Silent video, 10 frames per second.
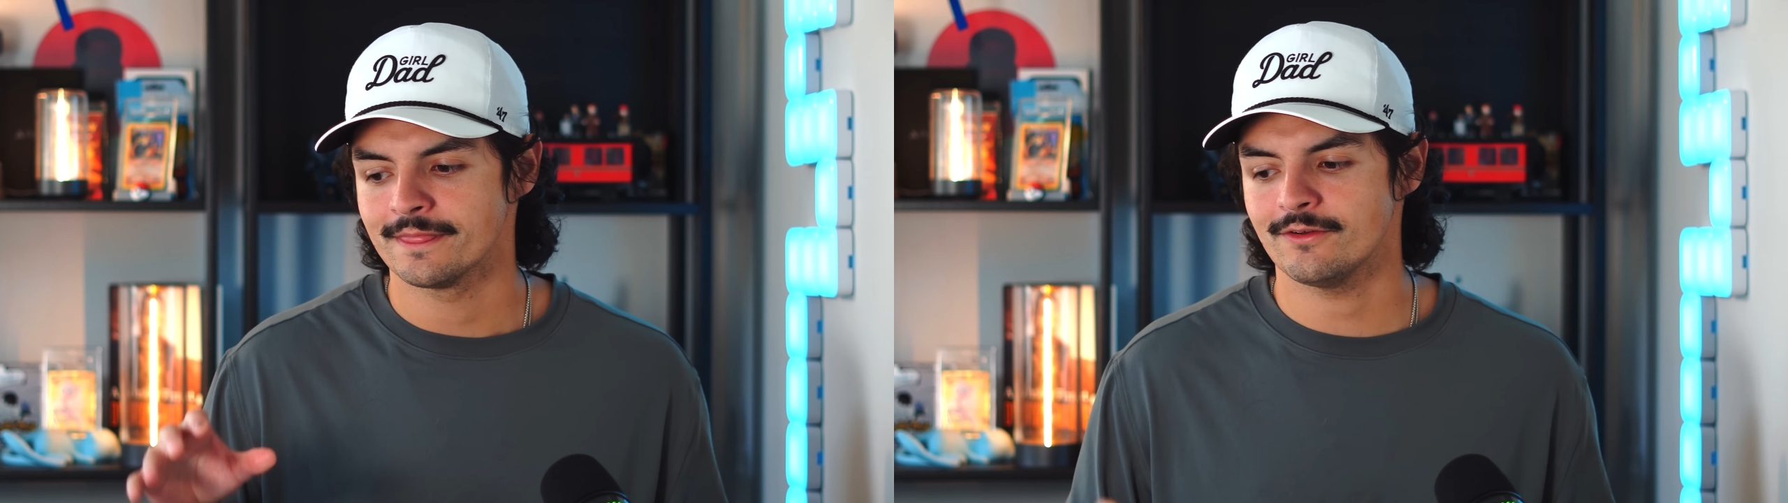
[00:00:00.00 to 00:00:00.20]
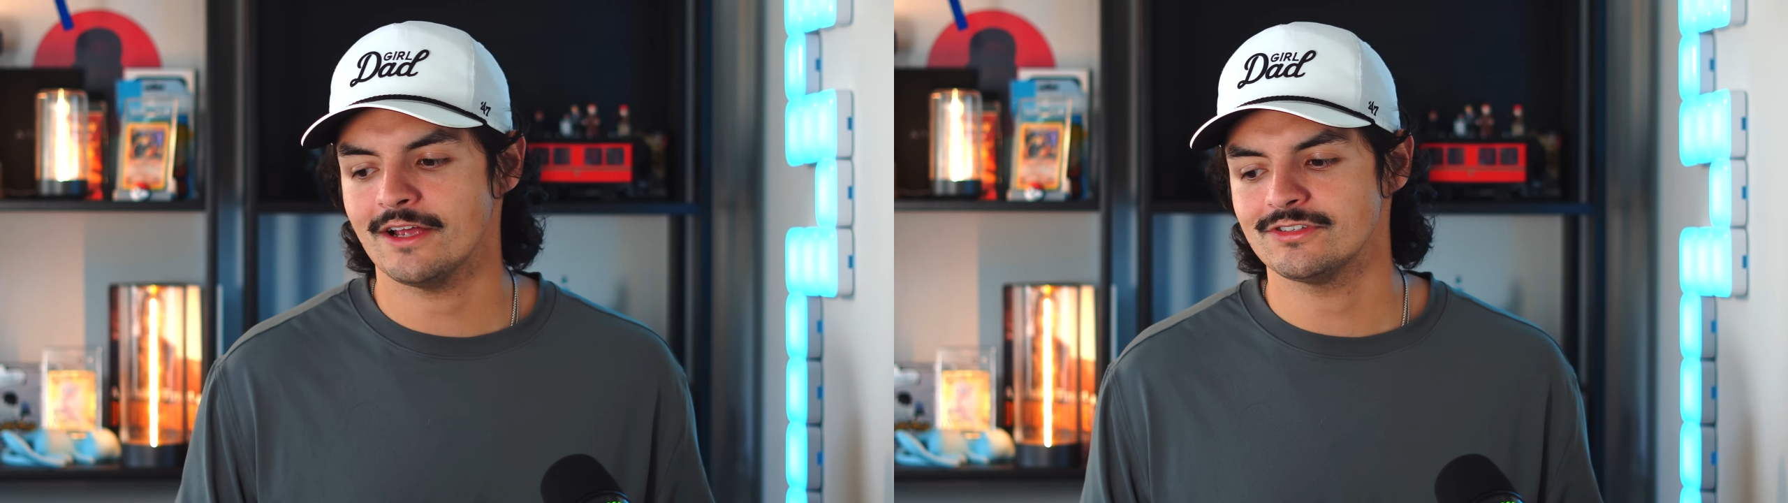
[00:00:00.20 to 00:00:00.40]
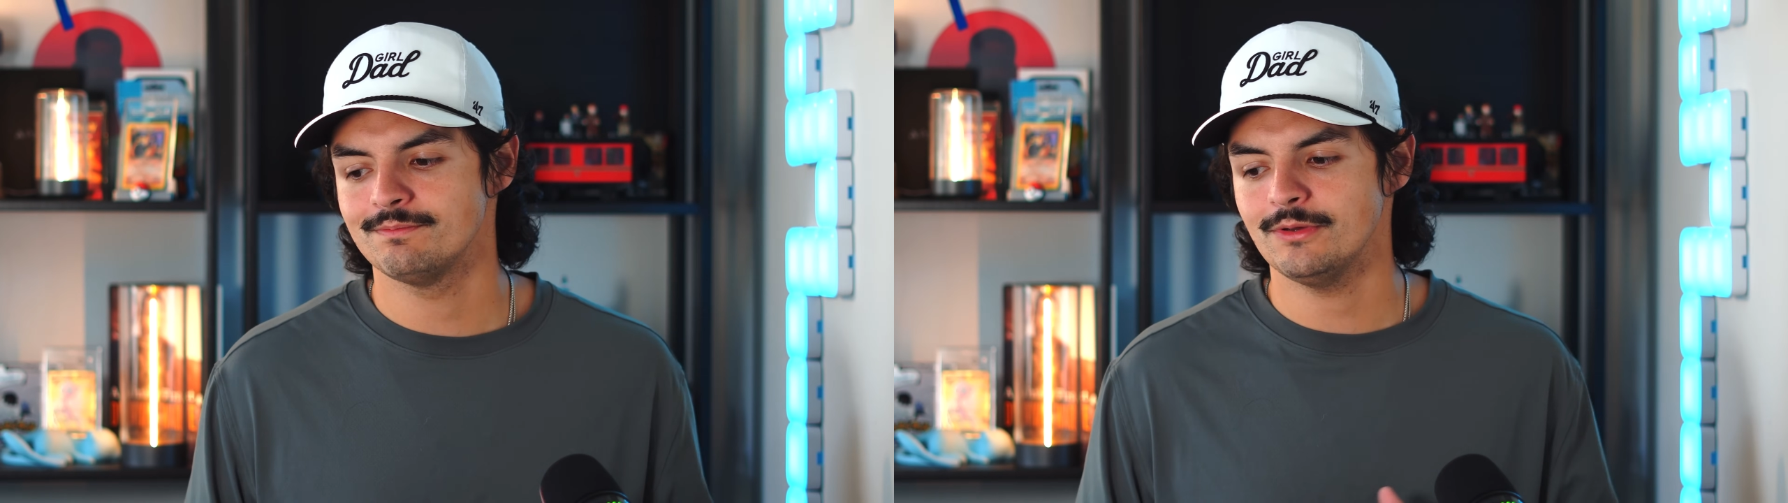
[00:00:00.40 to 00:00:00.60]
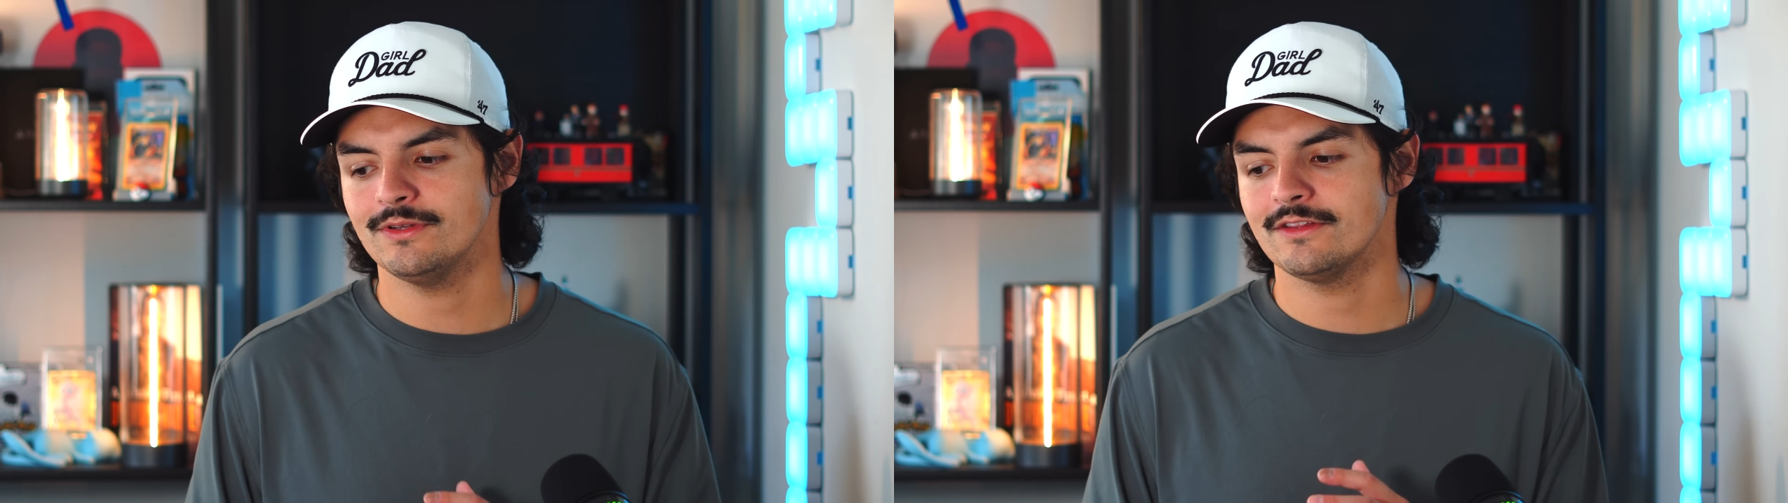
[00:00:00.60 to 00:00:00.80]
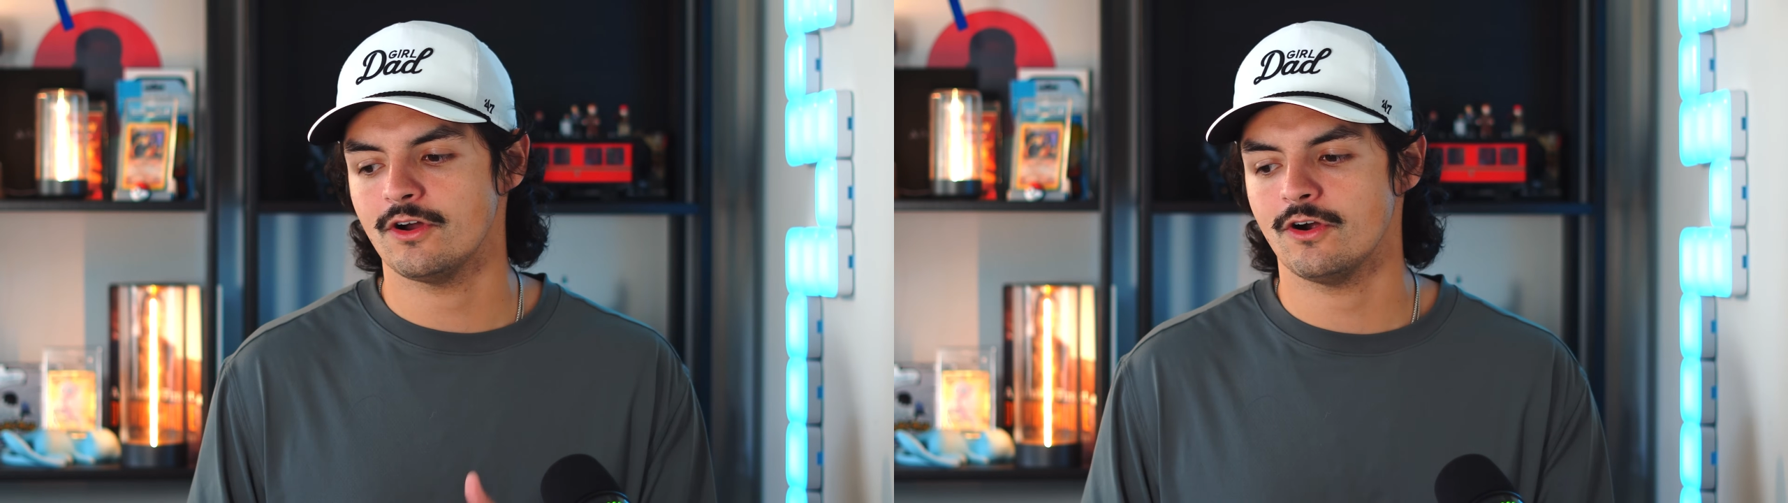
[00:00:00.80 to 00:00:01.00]
They're actually
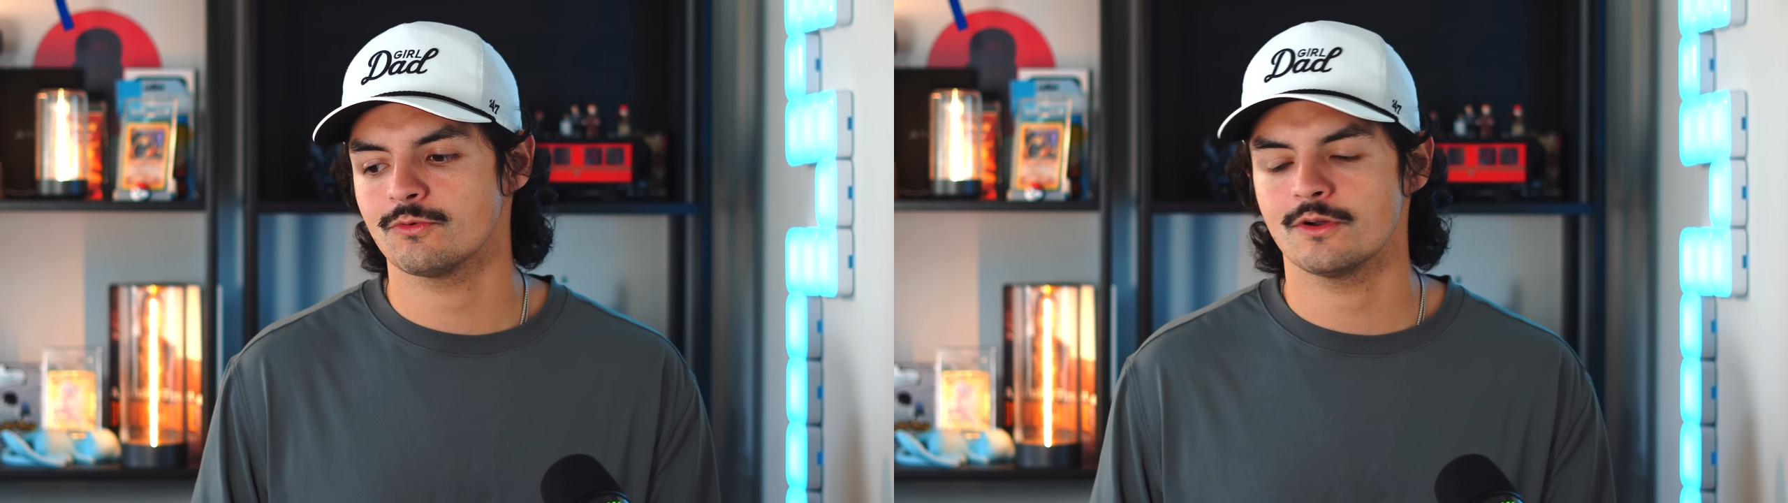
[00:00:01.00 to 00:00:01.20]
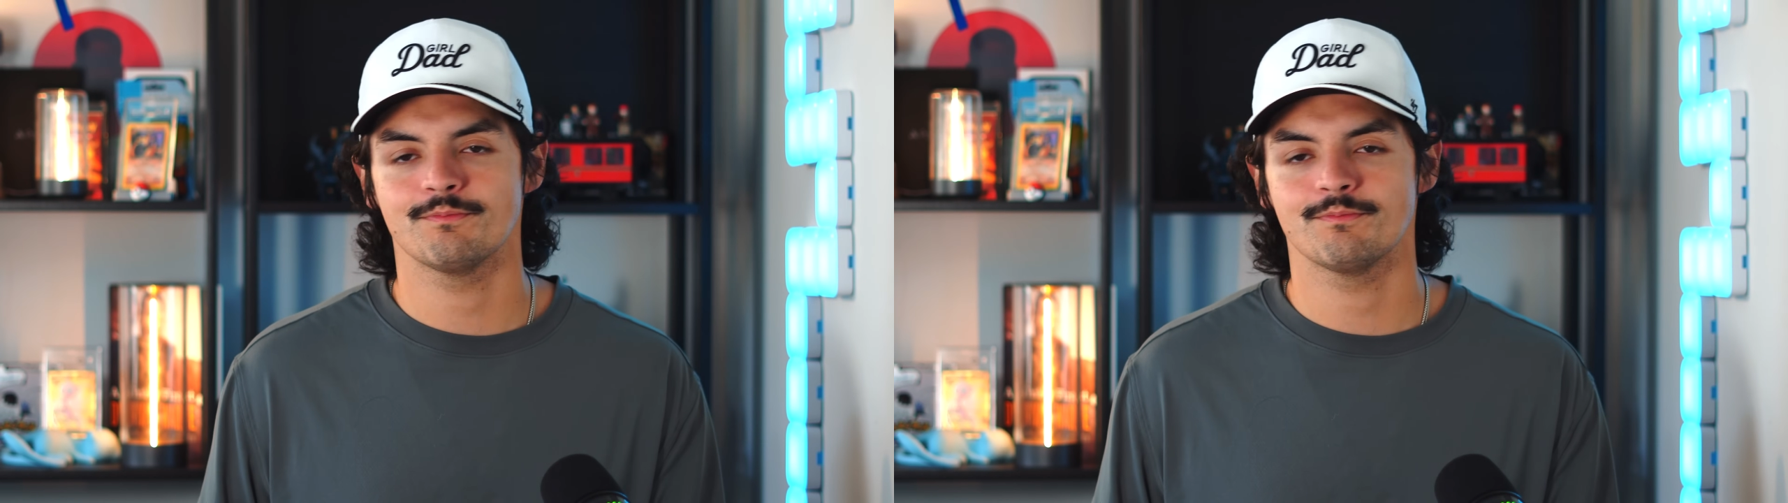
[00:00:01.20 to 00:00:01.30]
building the hardware